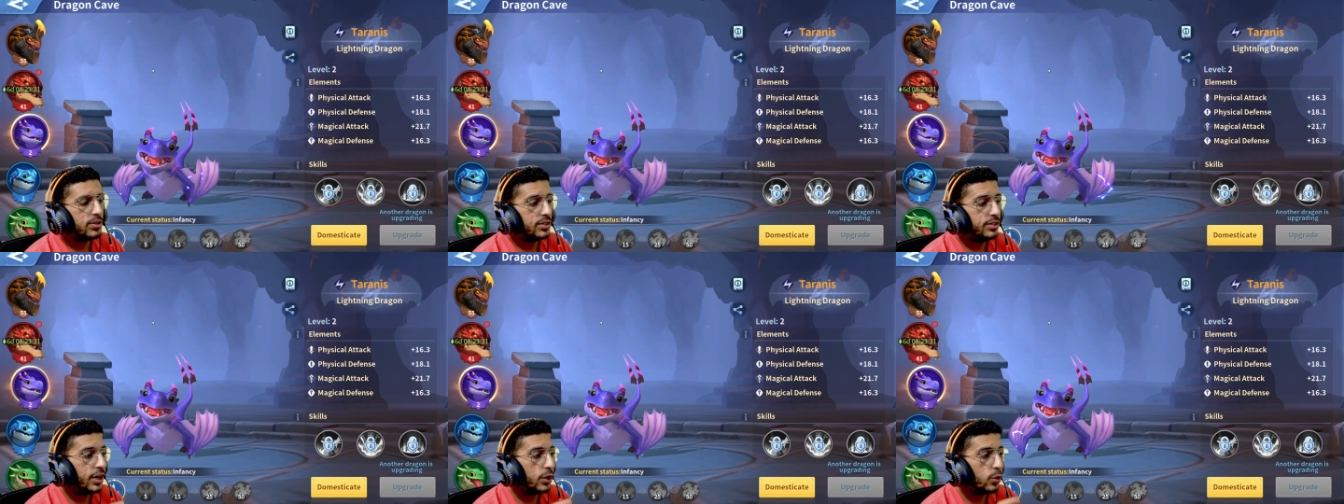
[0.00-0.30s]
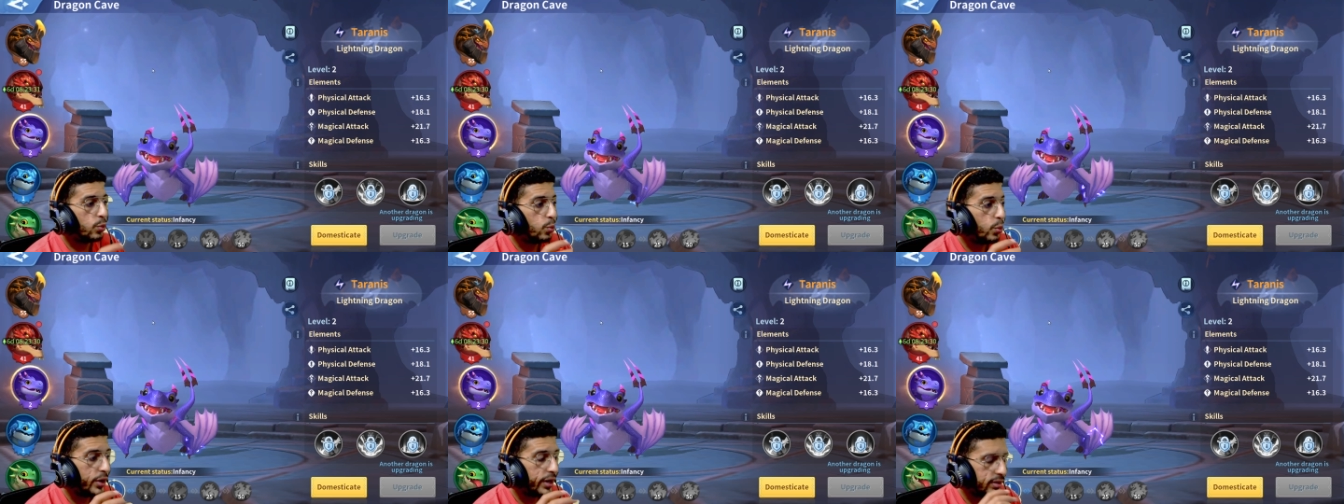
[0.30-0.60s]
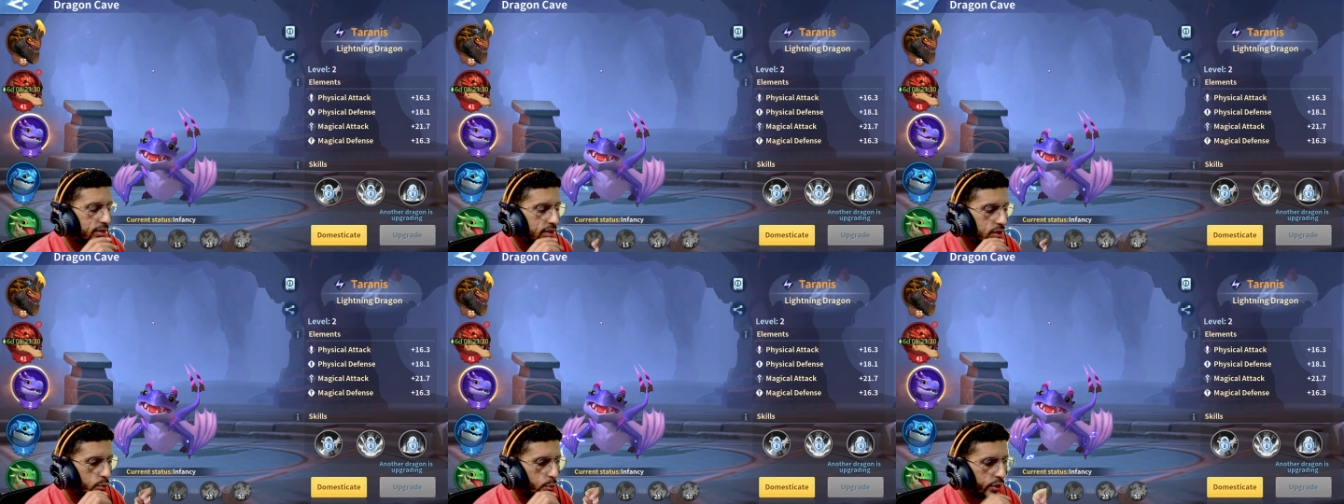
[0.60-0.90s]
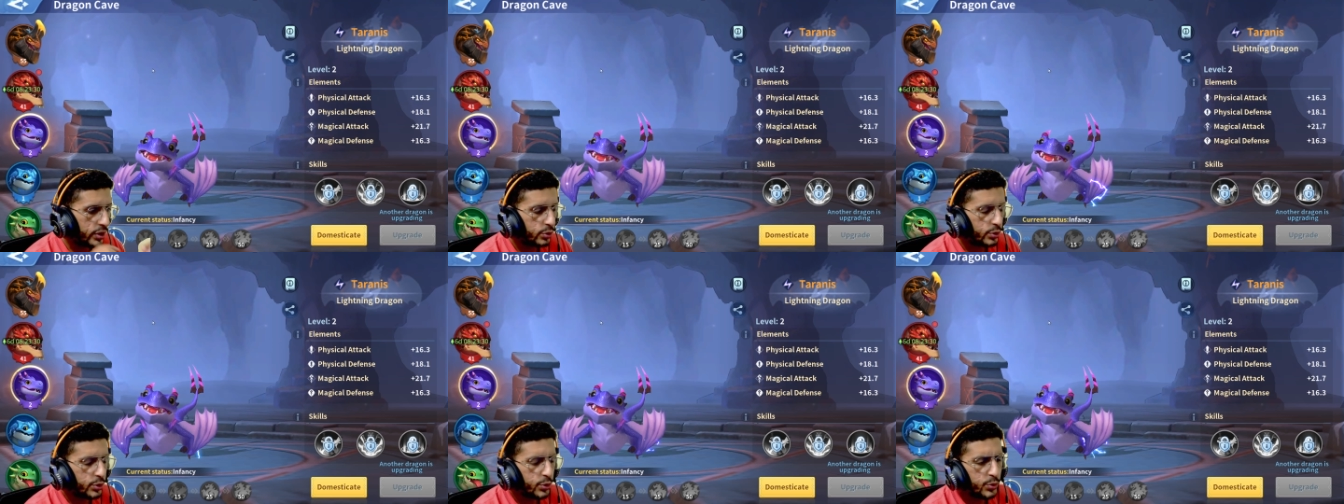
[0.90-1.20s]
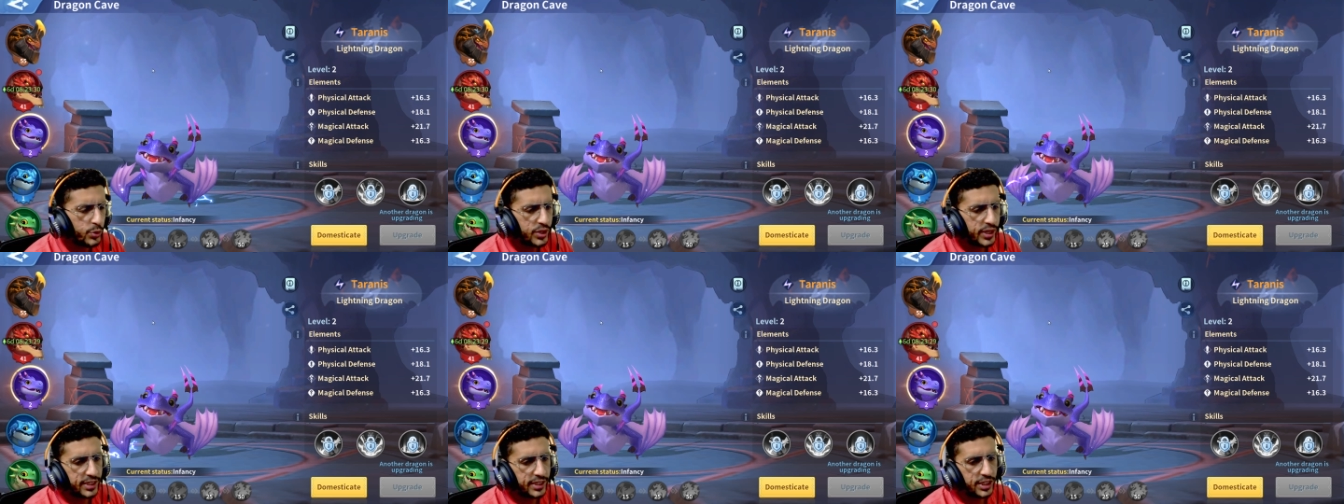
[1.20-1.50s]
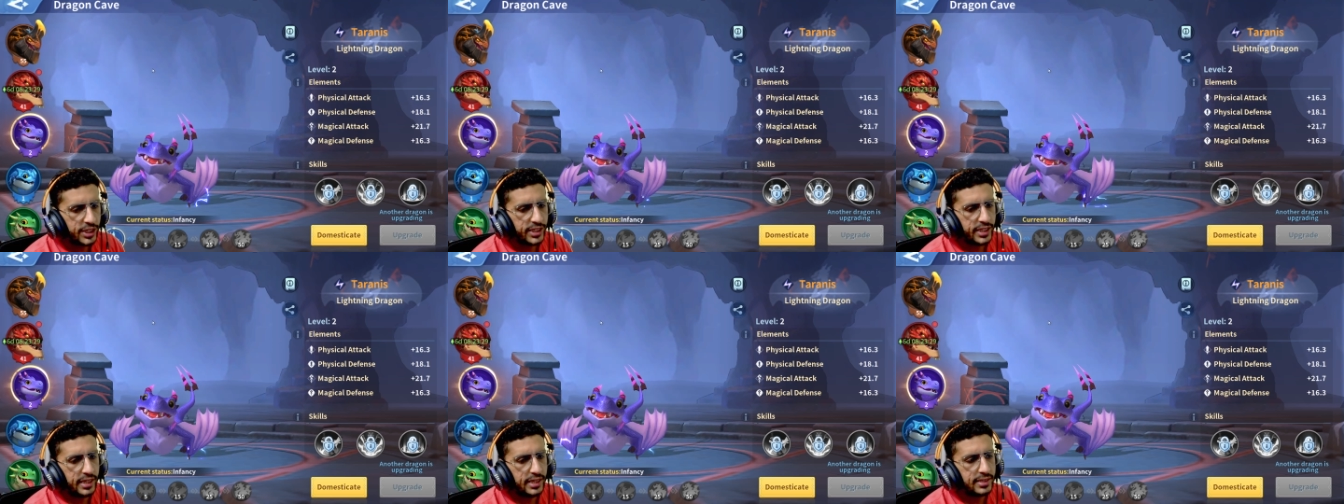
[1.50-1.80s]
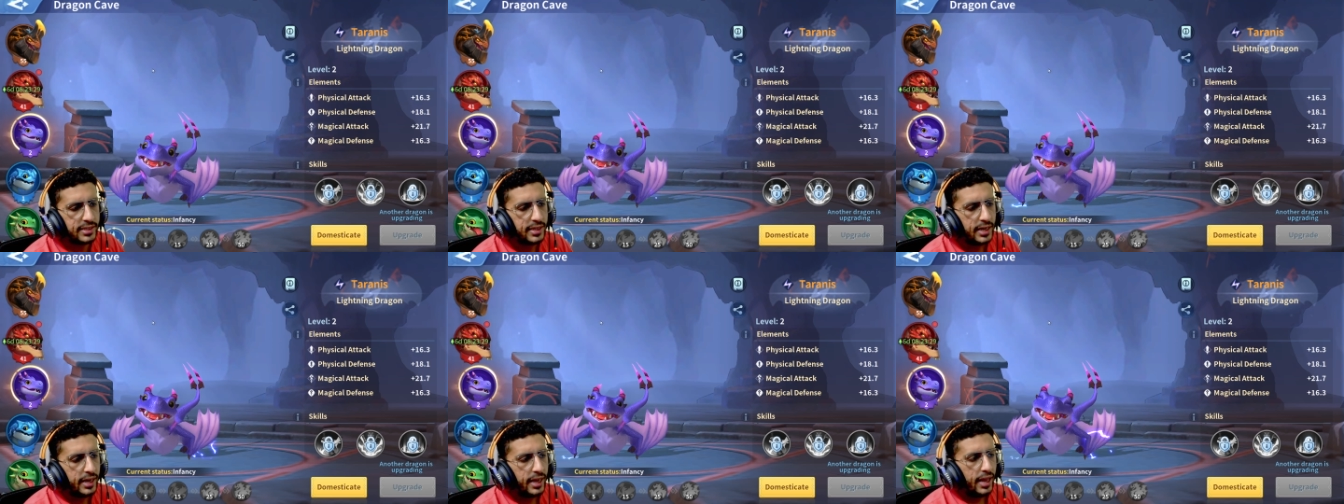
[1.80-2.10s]
they were using Jinkies
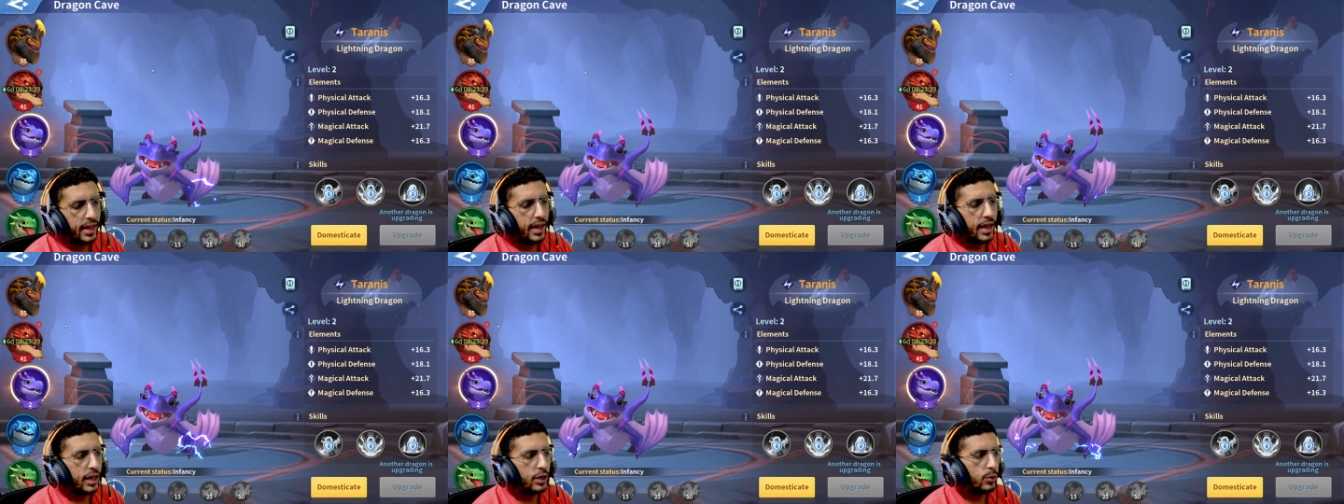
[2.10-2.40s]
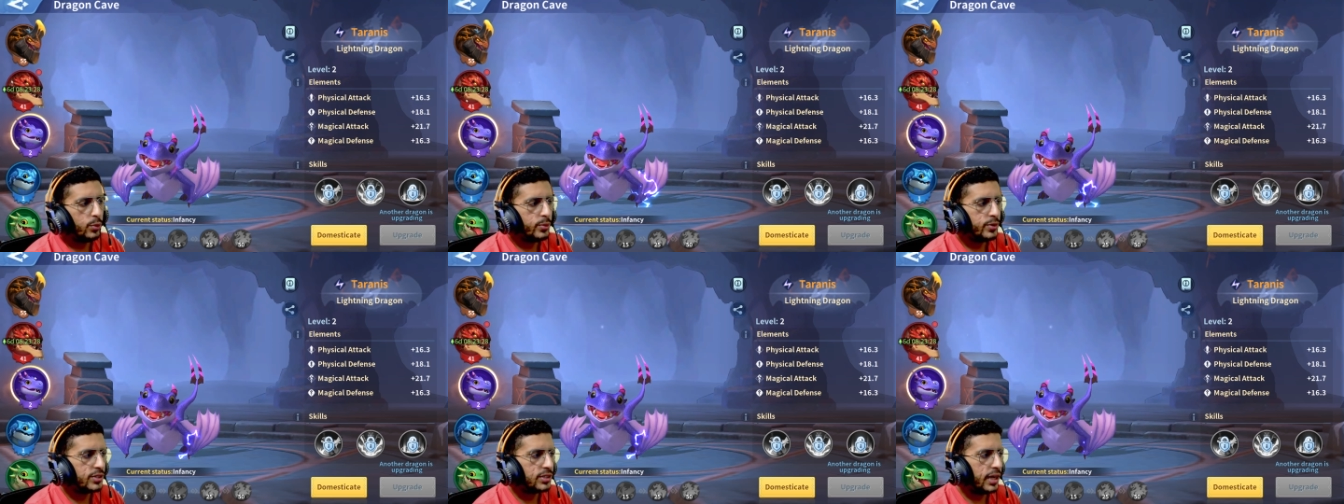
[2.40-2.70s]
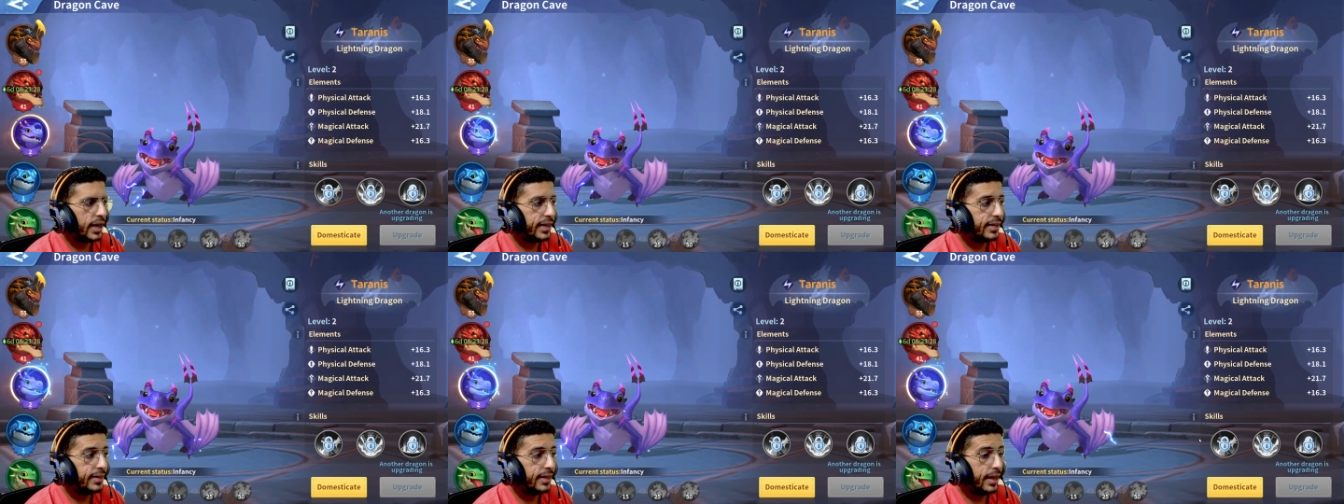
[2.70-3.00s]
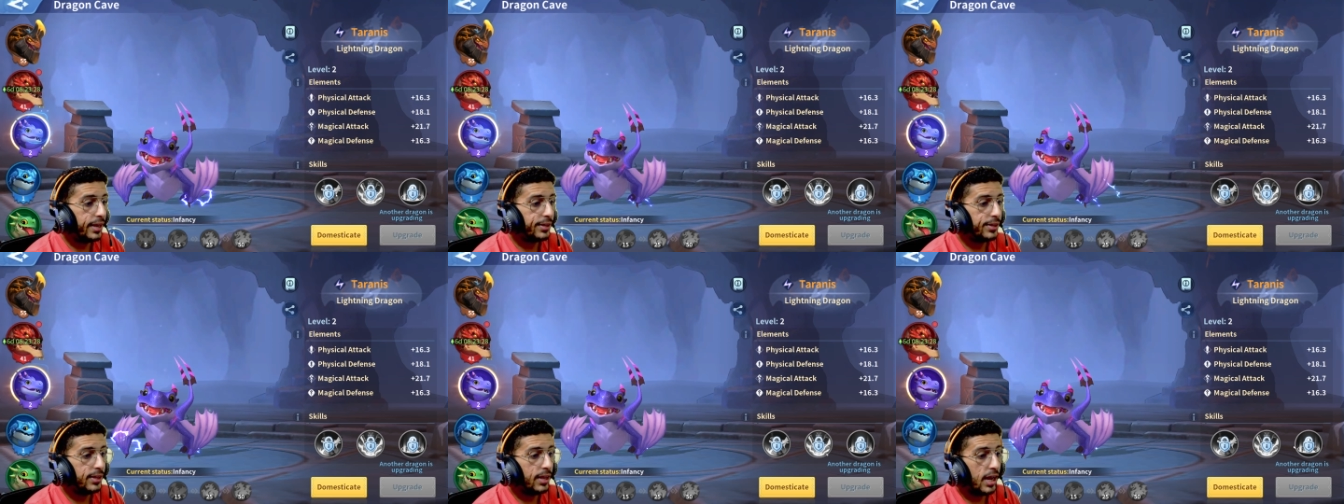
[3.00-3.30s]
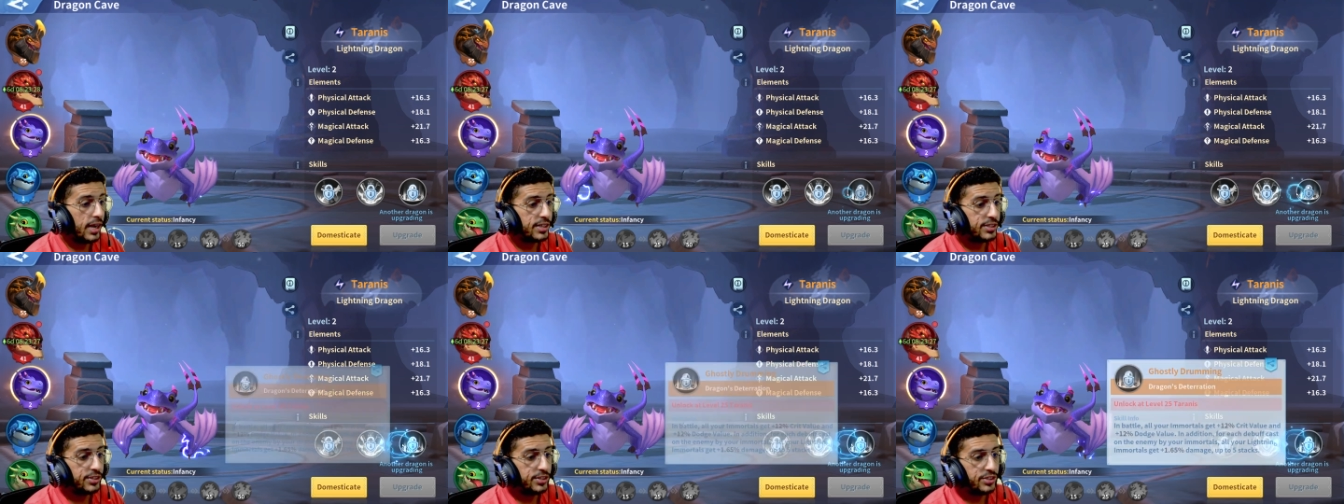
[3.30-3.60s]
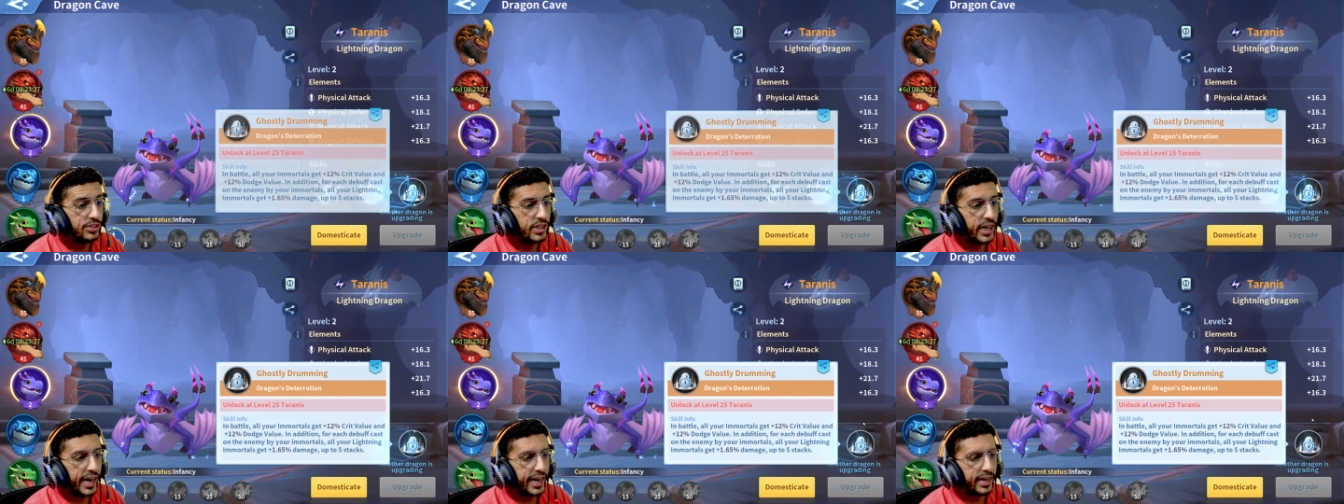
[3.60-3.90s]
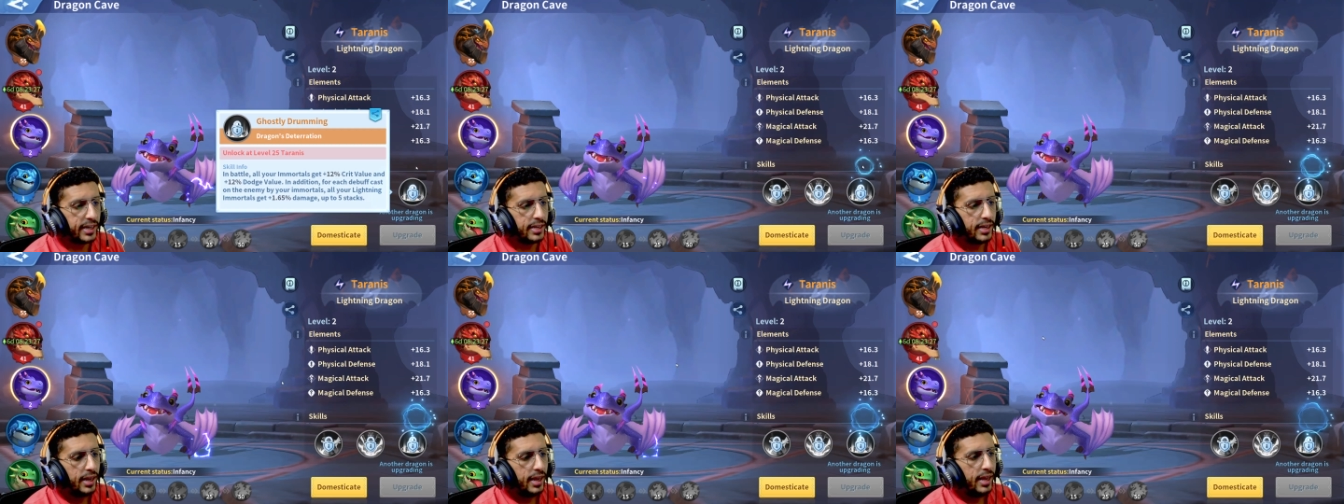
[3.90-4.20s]
alongside a Lightning
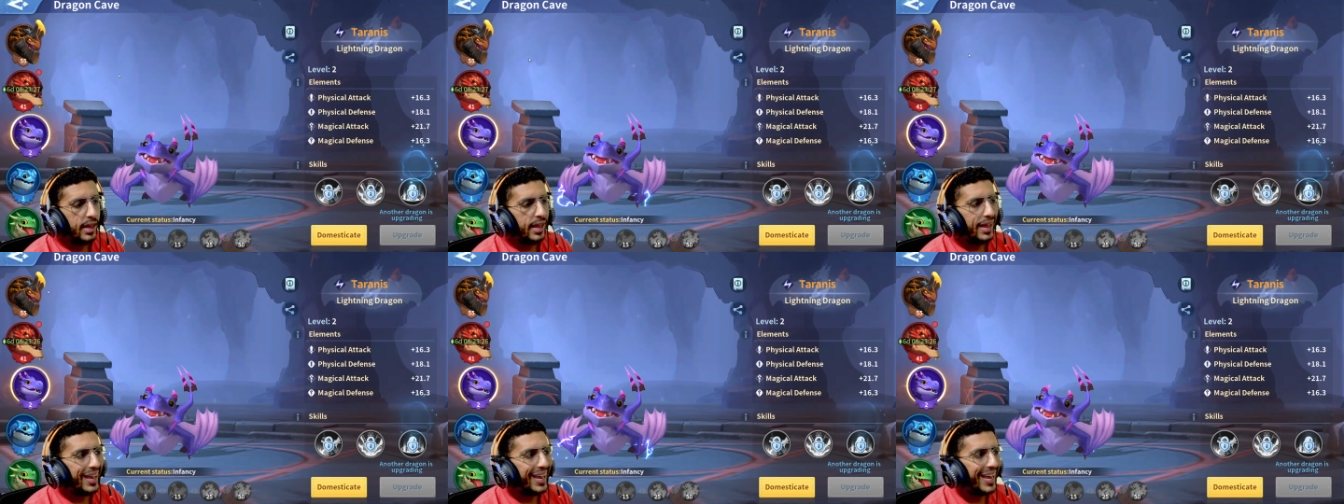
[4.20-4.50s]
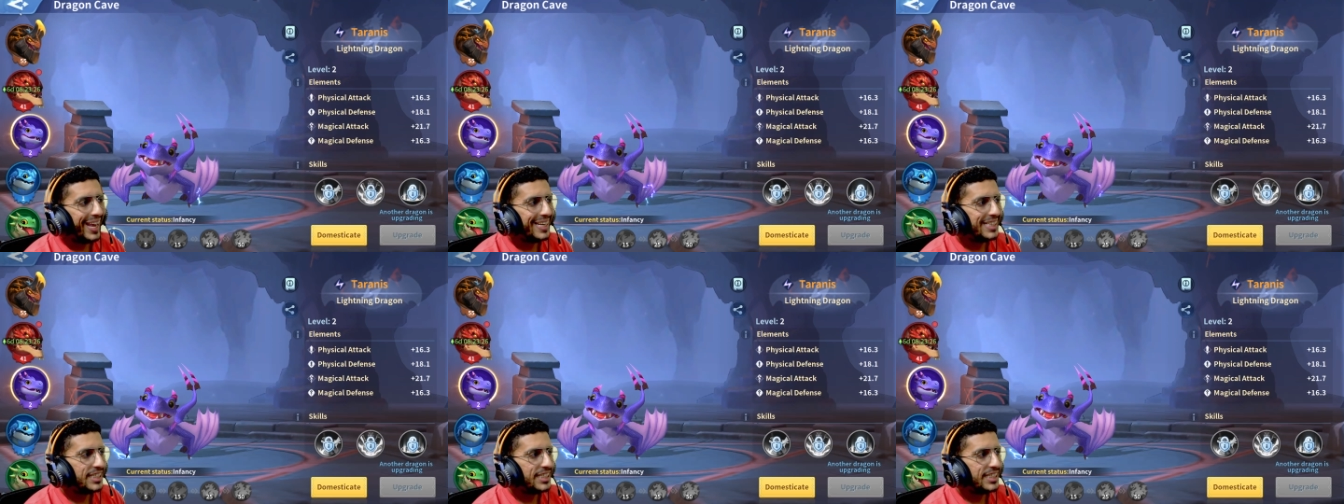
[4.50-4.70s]
Dragon, and